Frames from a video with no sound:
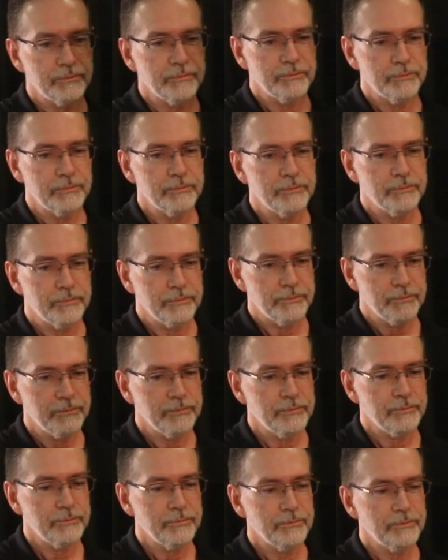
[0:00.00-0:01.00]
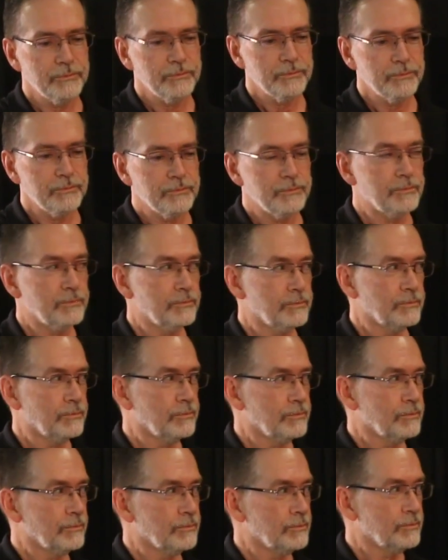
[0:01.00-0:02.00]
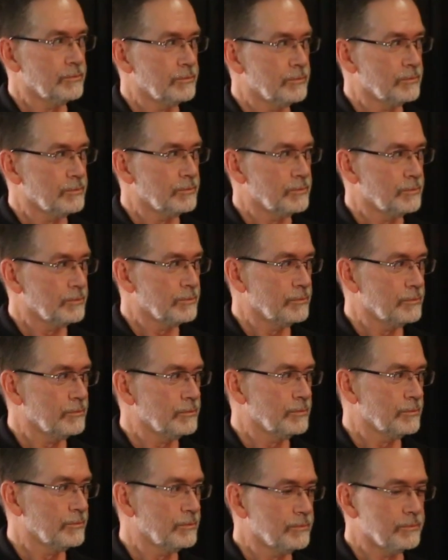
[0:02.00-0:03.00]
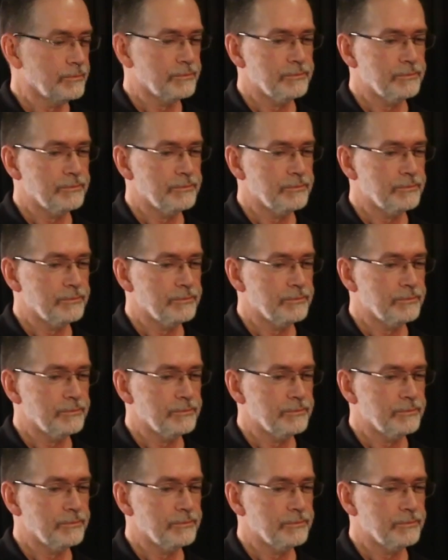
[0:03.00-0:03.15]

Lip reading: (not speaking)